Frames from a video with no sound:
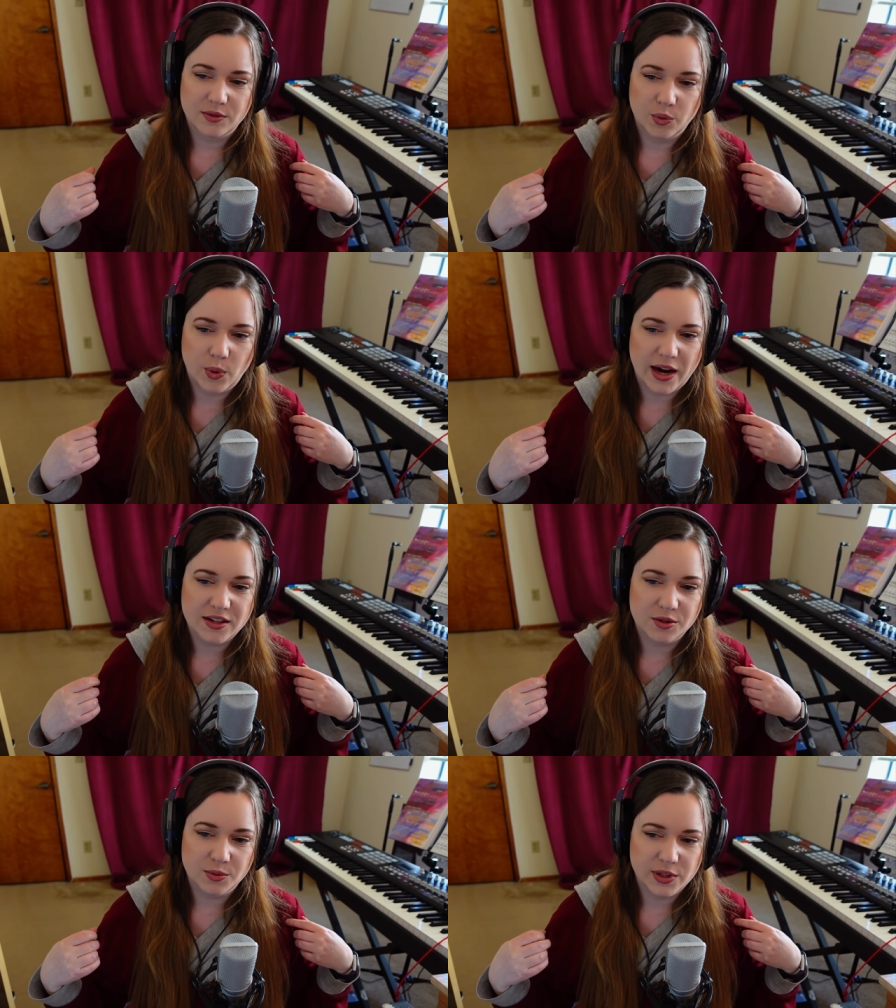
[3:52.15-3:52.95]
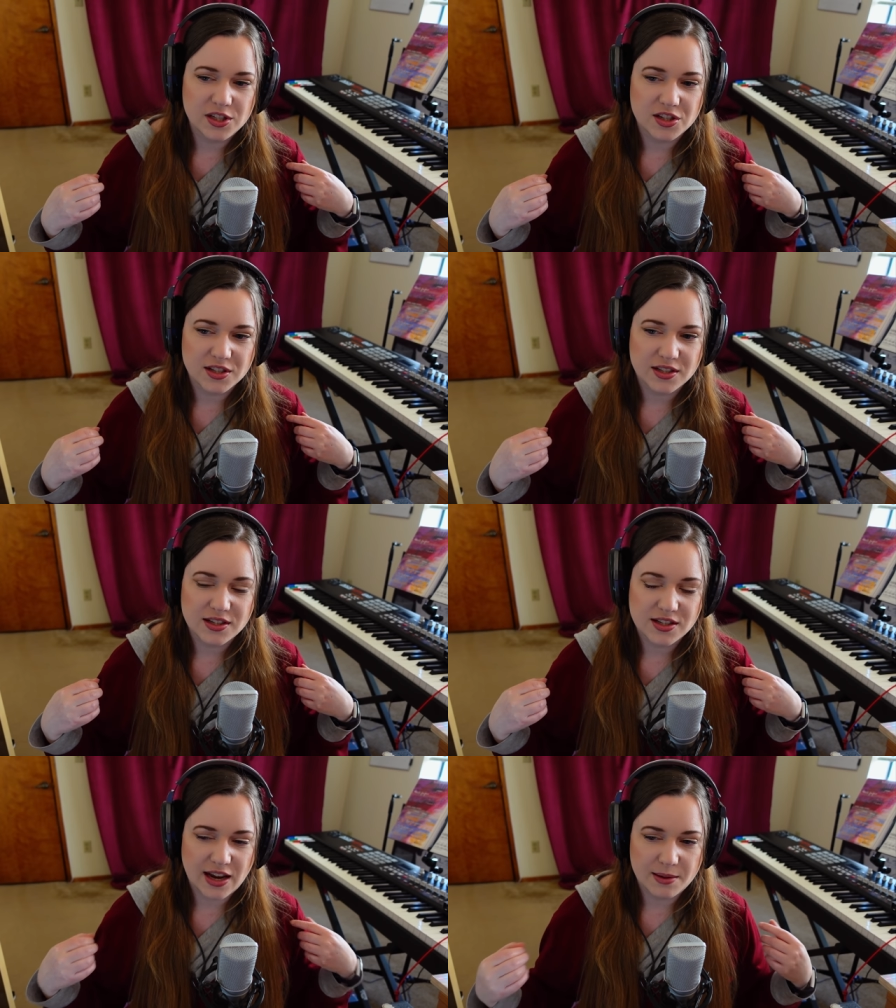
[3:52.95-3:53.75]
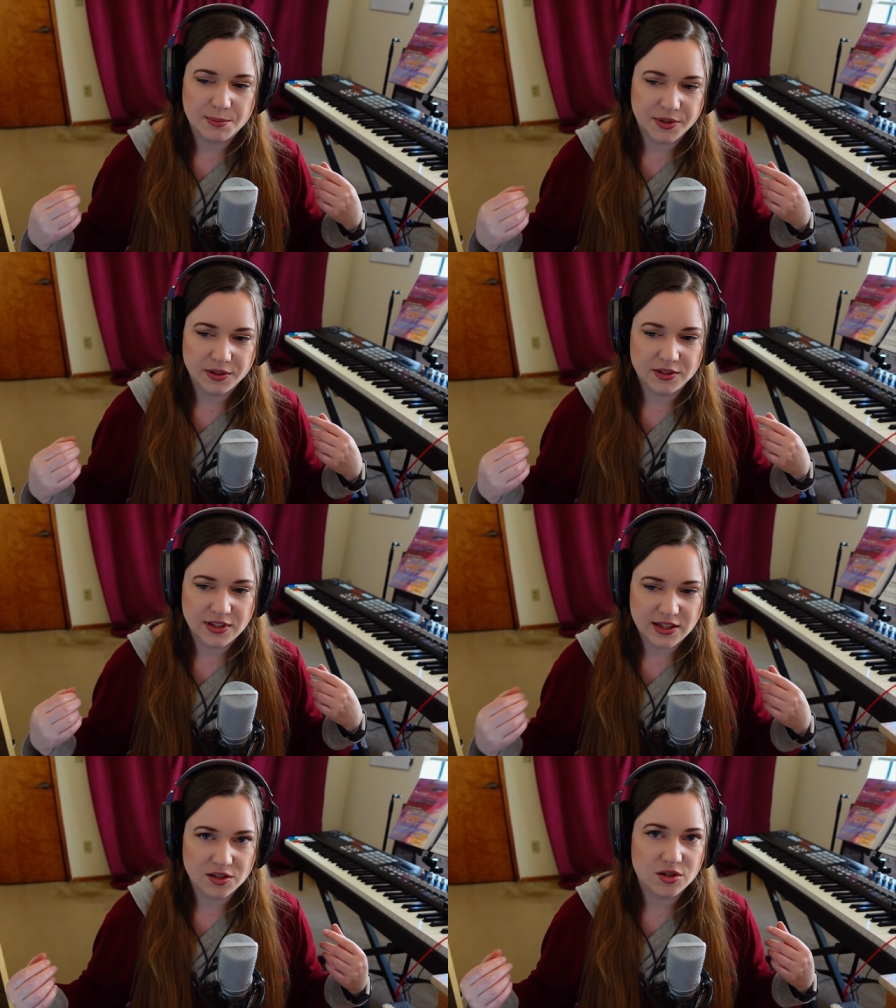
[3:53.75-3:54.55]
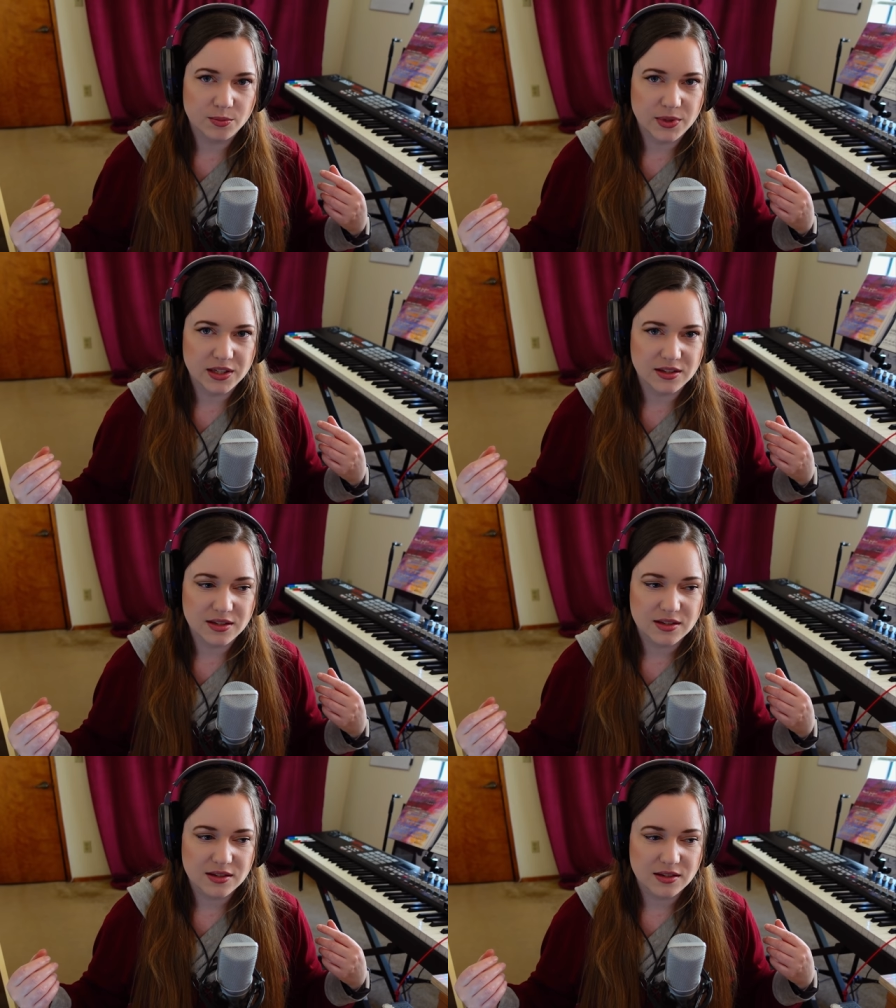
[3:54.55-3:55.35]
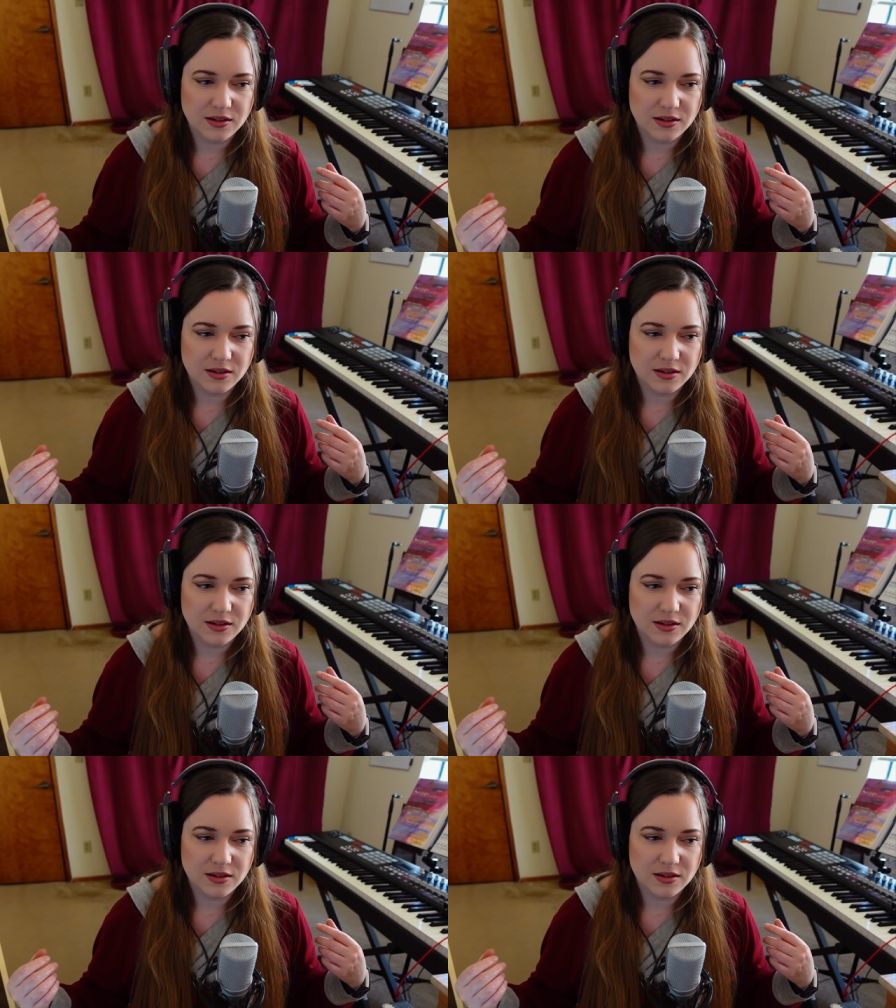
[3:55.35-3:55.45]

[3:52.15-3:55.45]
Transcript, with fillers: why don't we just sample the instruments